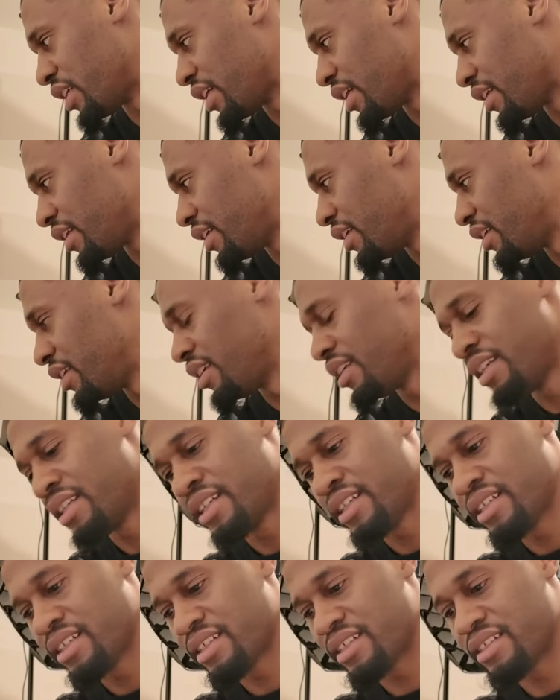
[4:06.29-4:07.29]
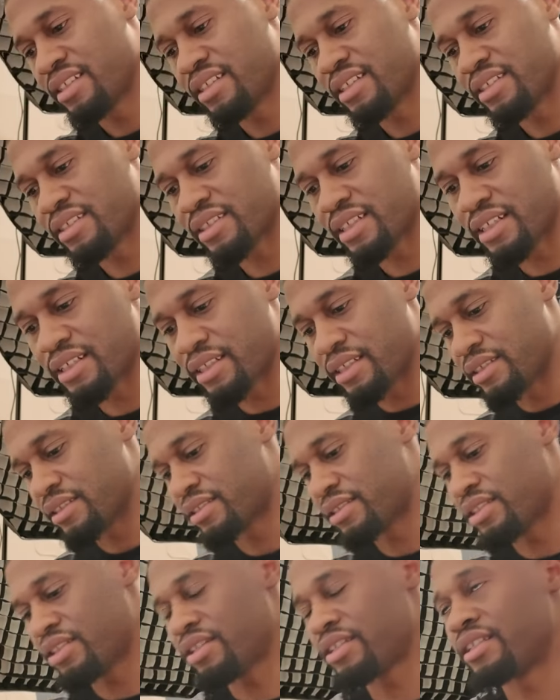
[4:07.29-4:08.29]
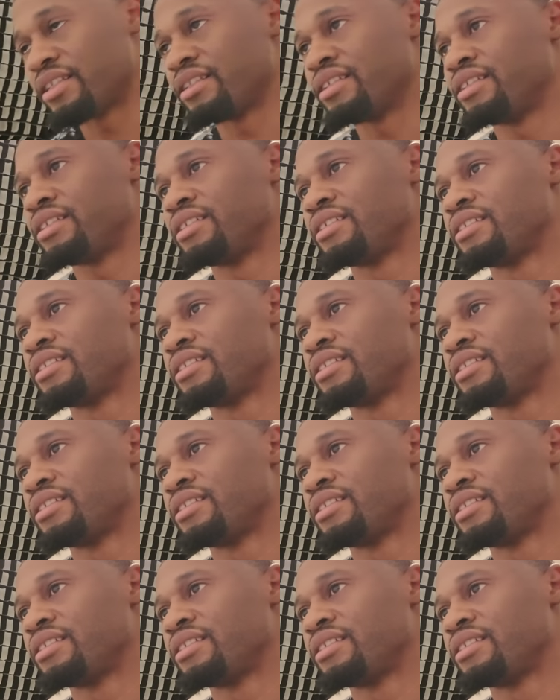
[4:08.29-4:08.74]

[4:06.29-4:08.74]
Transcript: that. That's how I get started.